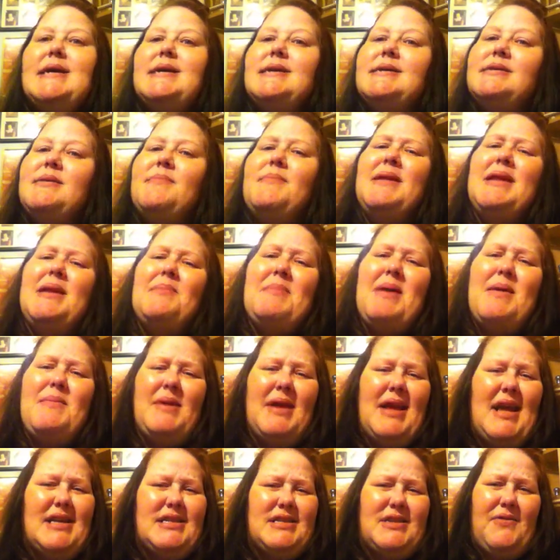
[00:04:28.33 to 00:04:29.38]
that
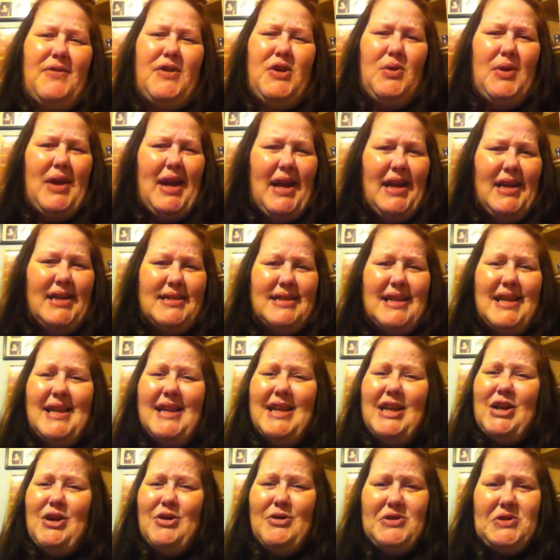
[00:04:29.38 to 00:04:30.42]
maybe lasts a few days and
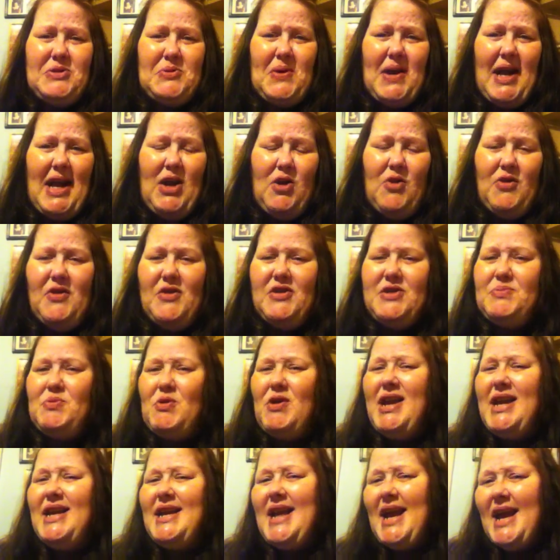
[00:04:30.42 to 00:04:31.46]
then it goes away, or their
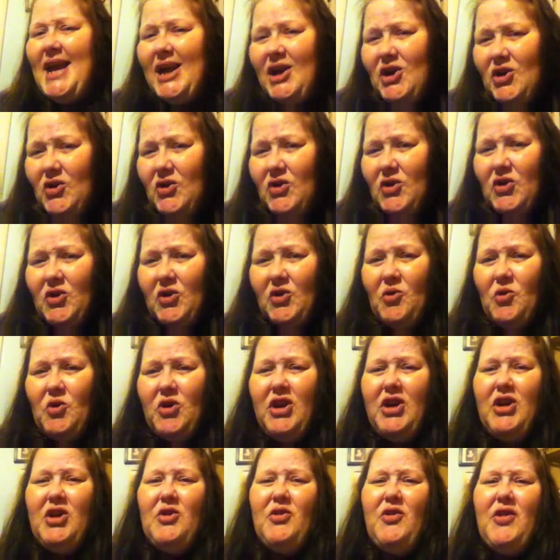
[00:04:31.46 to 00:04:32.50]
sprained ankle, or
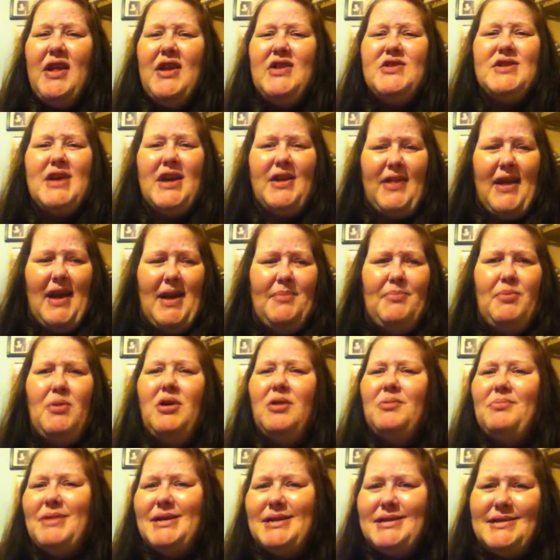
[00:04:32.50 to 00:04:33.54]
things like that,
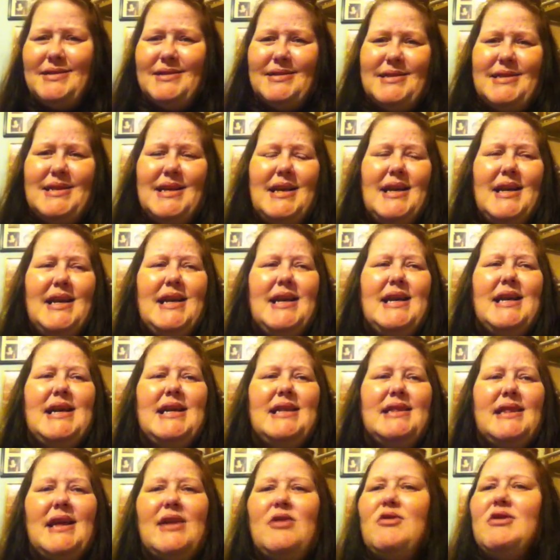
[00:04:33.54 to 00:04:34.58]
pulled muscles.
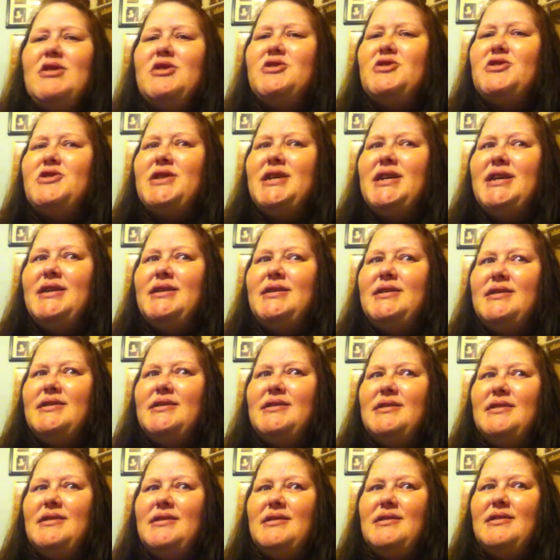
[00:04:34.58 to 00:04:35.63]
They don't understand
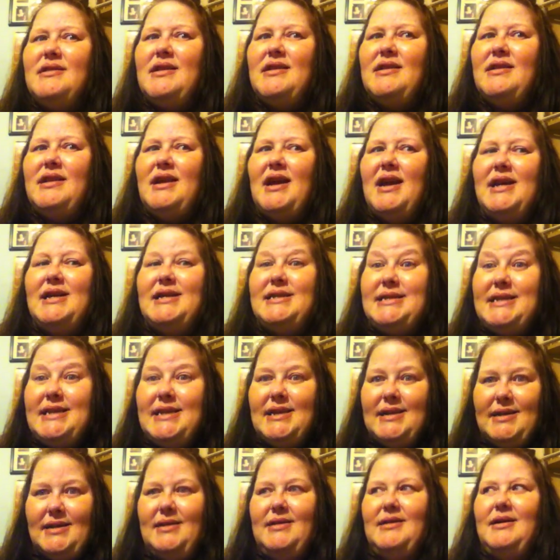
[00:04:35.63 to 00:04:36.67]
the
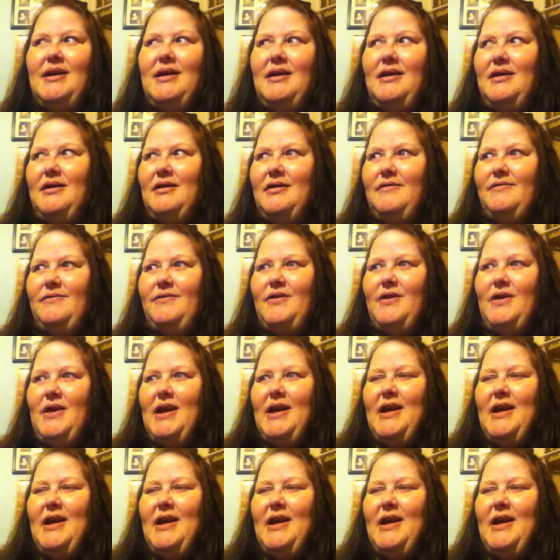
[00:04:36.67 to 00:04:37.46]
idea of